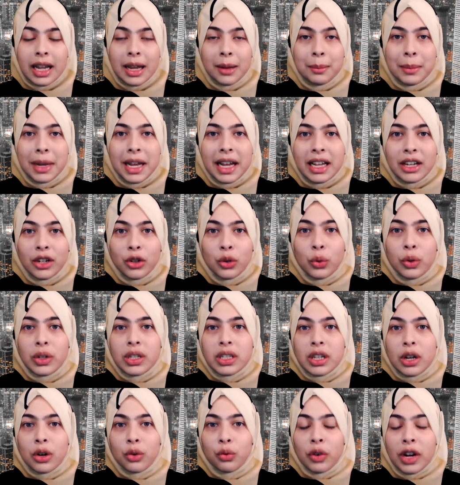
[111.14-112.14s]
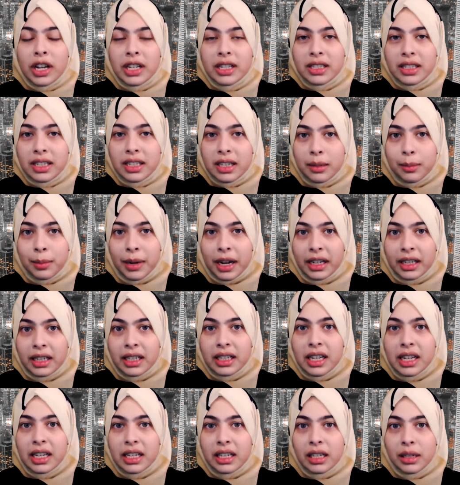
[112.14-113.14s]
A man who was arrested by
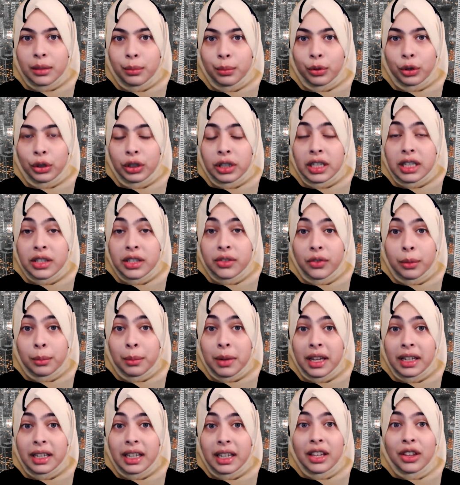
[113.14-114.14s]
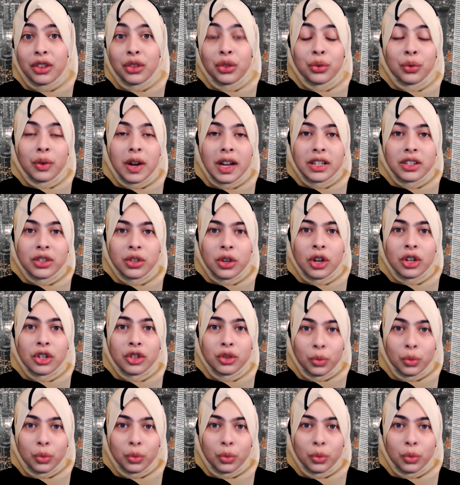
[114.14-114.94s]
Canadian police for making threats on